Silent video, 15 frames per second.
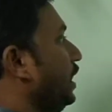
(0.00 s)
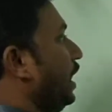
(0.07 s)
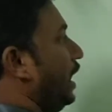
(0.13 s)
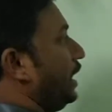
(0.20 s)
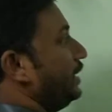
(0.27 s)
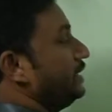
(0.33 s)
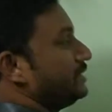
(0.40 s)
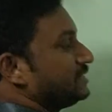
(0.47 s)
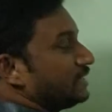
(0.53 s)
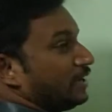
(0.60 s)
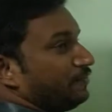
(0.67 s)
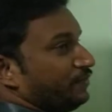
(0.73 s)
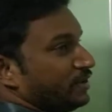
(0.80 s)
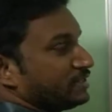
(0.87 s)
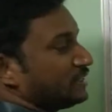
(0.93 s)
And its
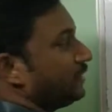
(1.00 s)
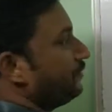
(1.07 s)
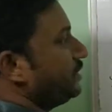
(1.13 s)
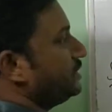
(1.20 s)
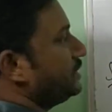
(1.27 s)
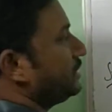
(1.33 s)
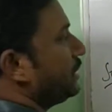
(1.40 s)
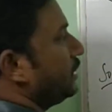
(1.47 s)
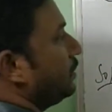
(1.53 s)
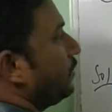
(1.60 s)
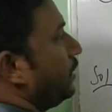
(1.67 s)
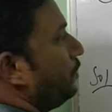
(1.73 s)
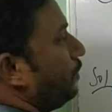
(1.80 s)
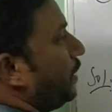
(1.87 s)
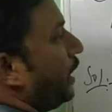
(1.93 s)
surface is nothing
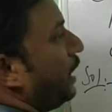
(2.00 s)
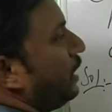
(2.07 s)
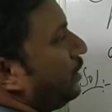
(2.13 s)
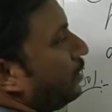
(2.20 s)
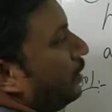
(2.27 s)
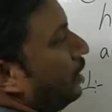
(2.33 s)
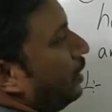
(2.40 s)
but plane